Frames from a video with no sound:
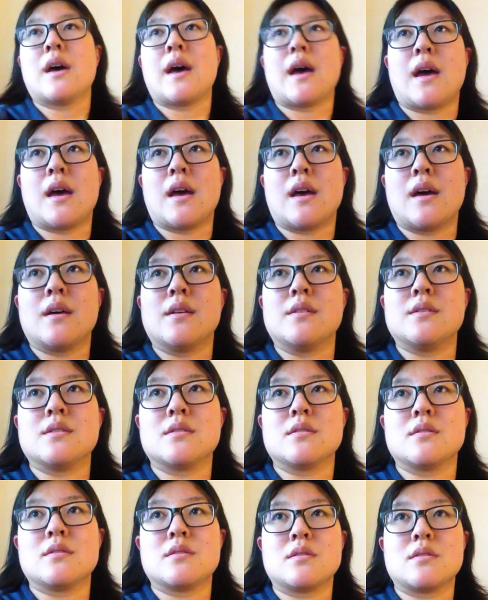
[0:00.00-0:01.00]
And
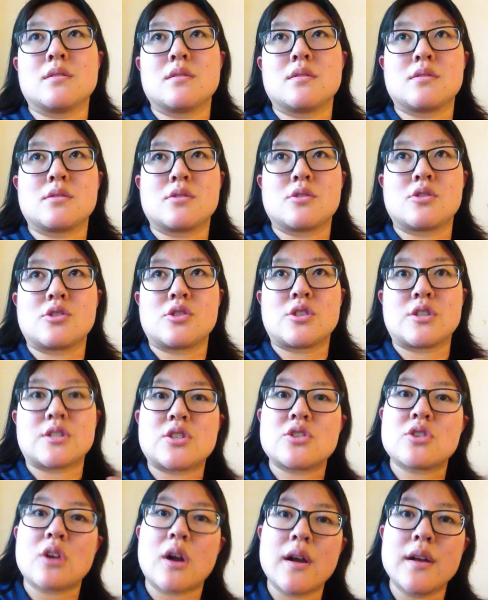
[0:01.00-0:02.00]

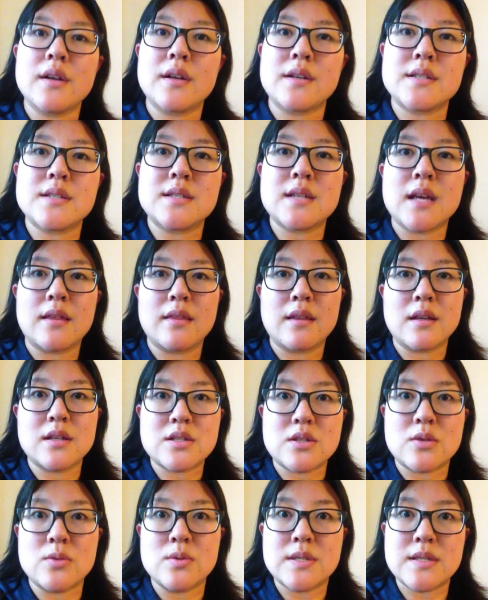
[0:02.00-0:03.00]
just trying not to take things
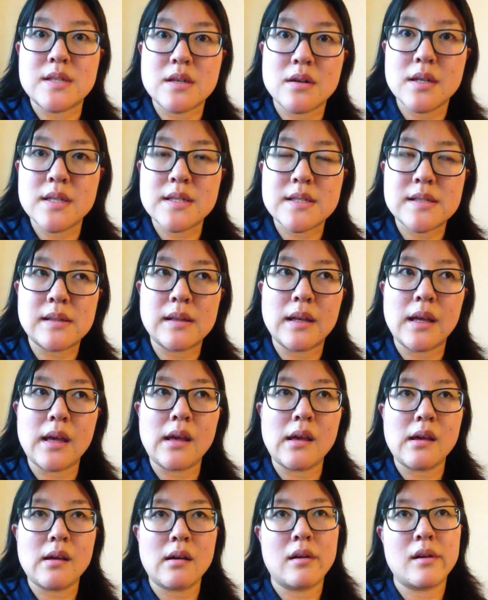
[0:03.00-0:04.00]
too
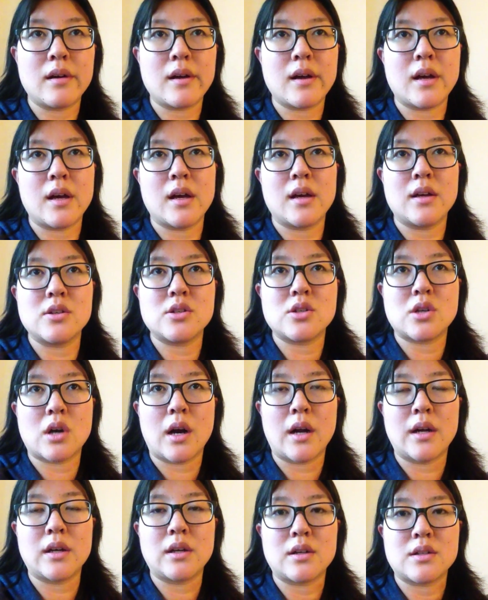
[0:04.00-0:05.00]
seriously and
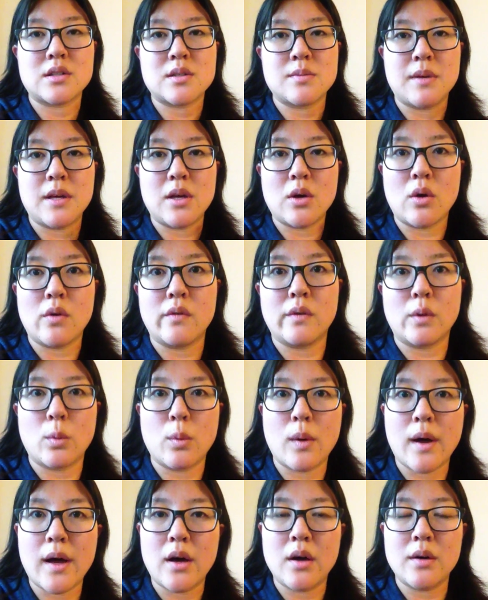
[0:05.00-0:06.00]
trying not to be
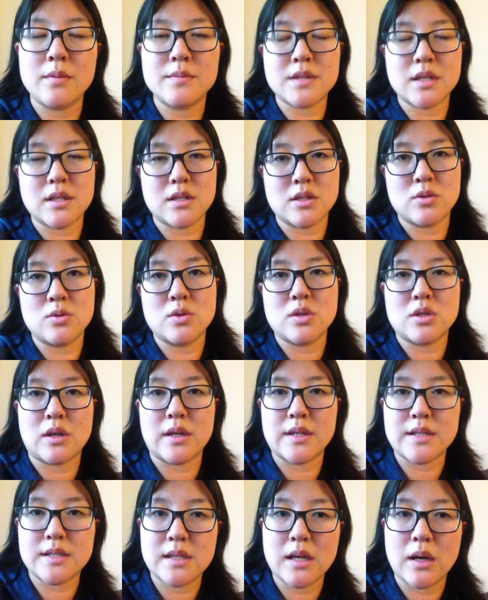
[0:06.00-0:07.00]
overwhelmed and too
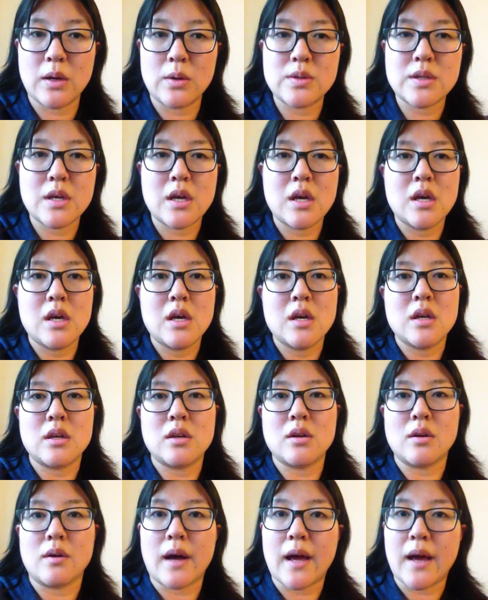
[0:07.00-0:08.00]
stressed out.
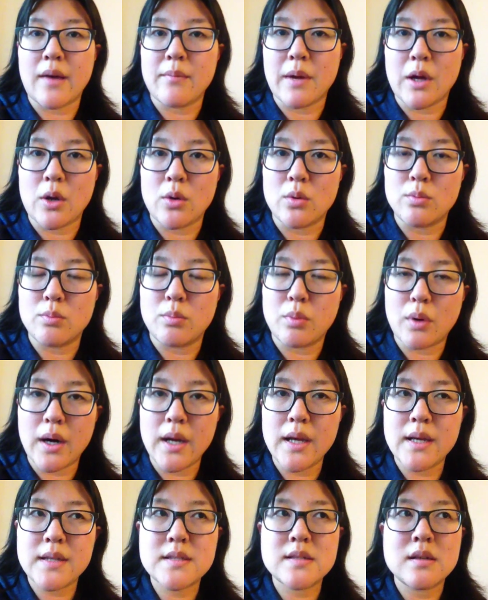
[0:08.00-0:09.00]
I have my own
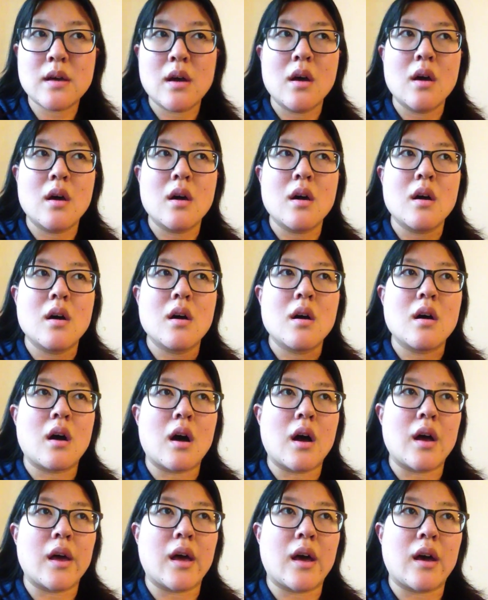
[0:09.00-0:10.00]
breaks.
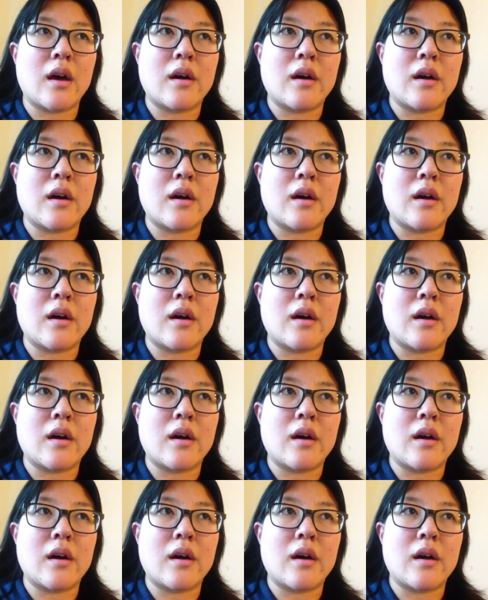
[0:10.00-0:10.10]
I